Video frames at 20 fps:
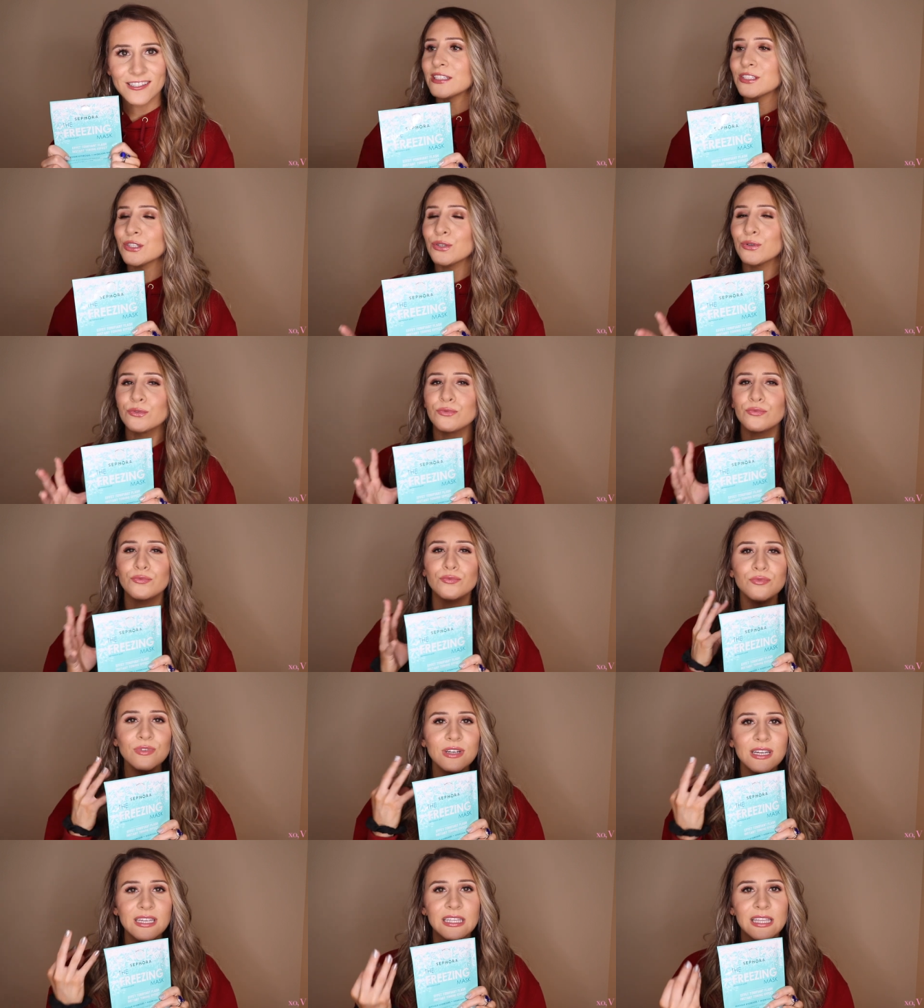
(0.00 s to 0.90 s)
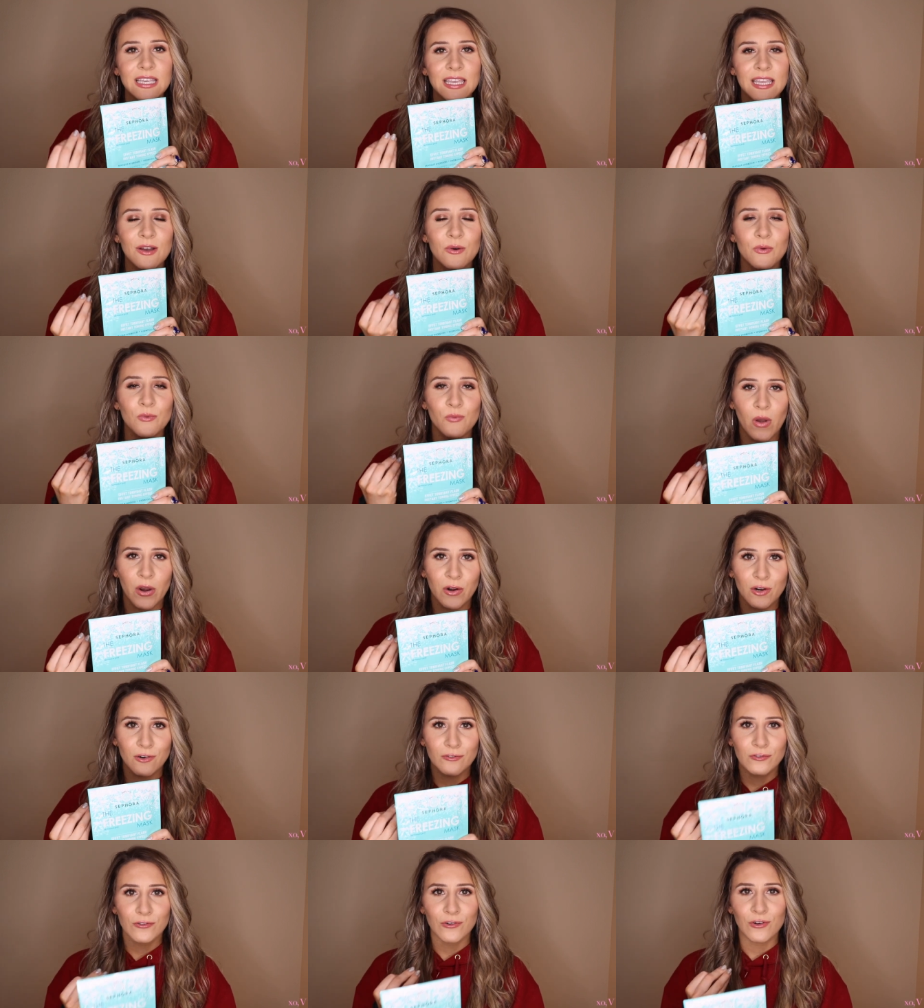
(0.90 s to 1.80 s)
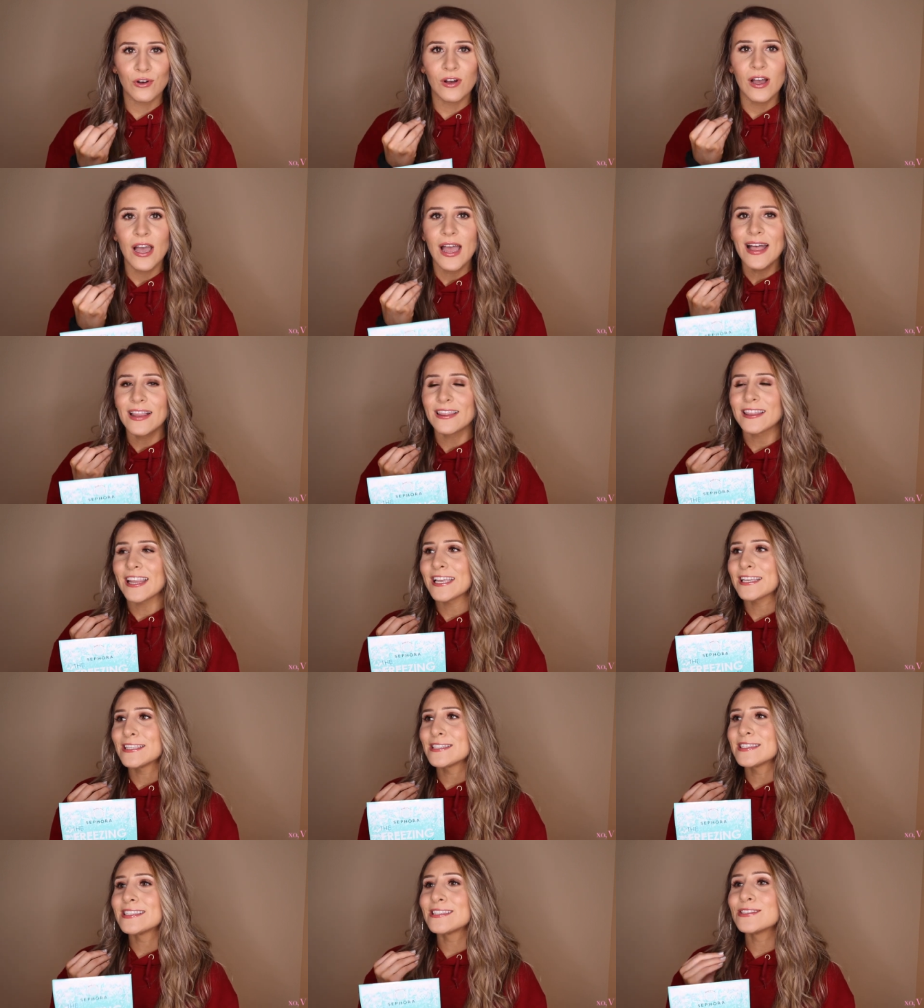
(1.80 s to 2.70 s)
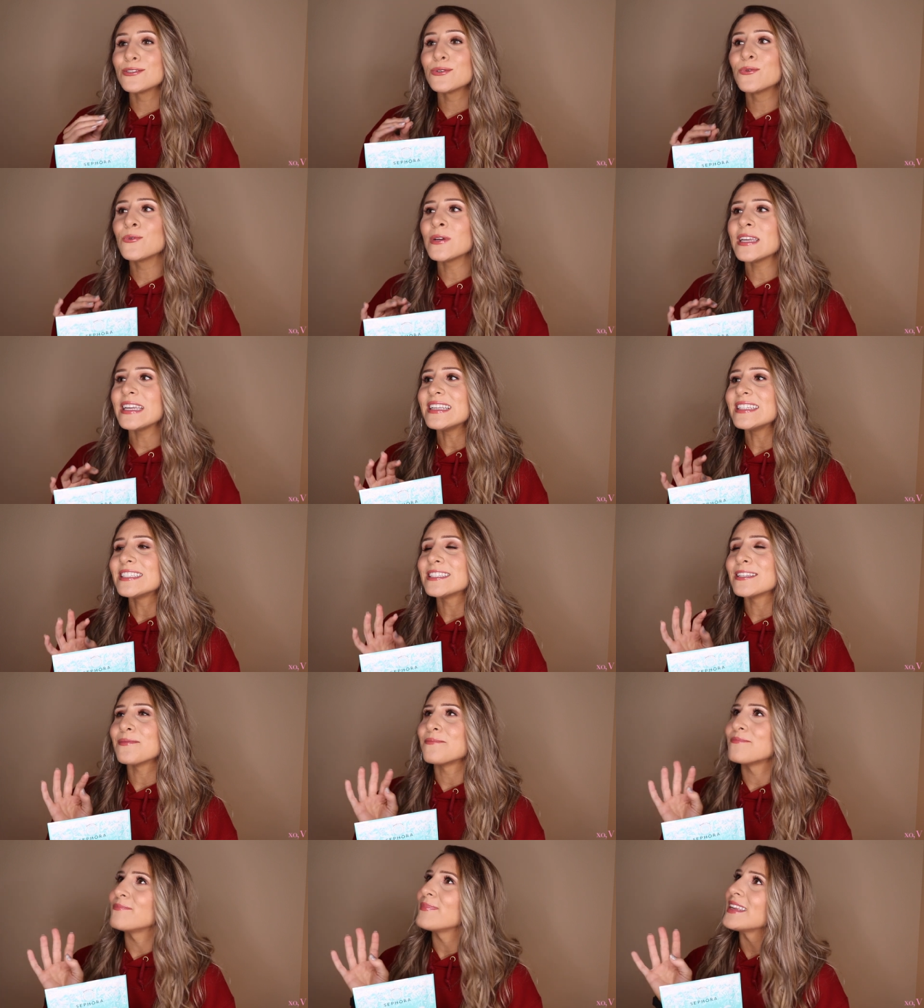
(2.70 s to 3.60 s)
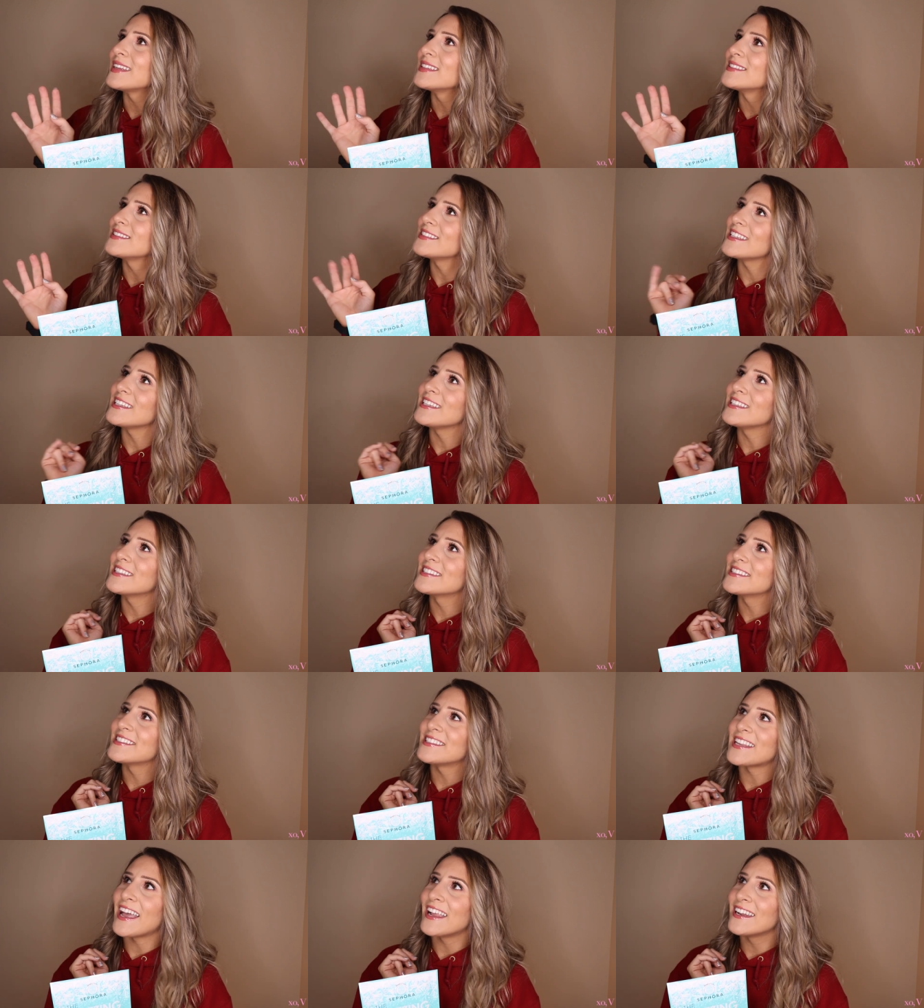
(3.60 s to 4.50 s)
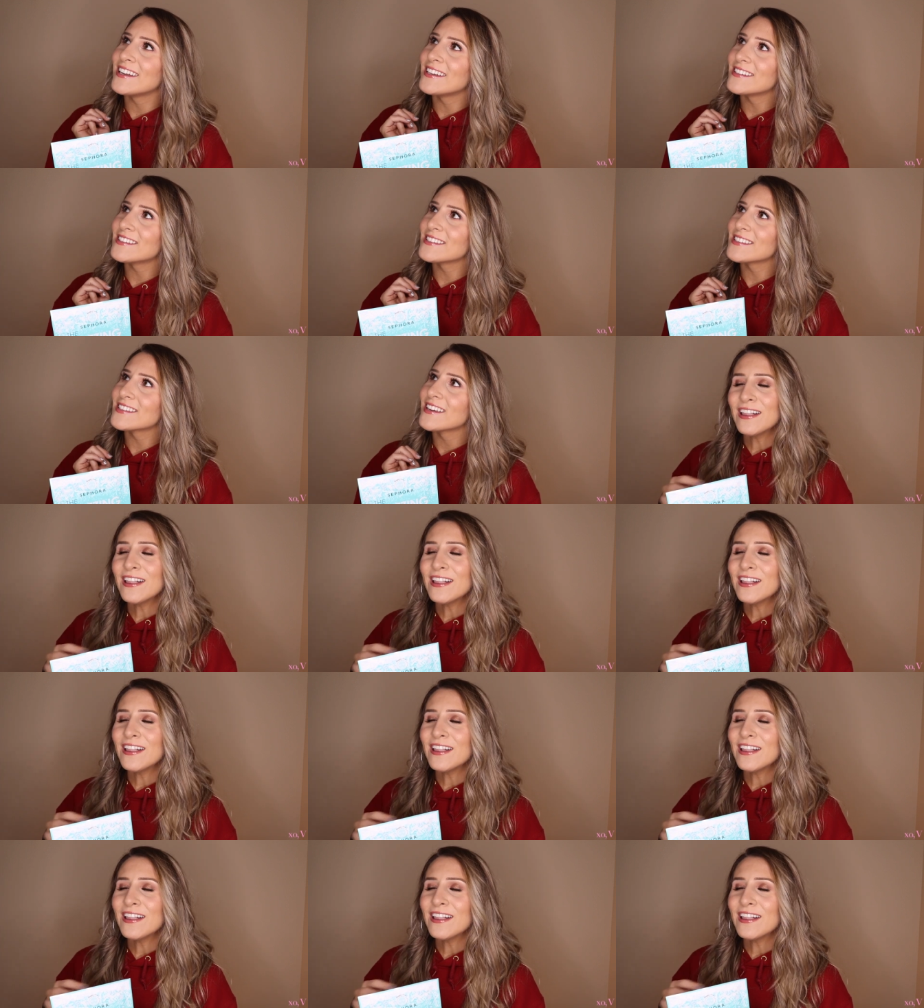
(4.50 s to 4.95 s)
Has a really wonderful, like sweet minty scent.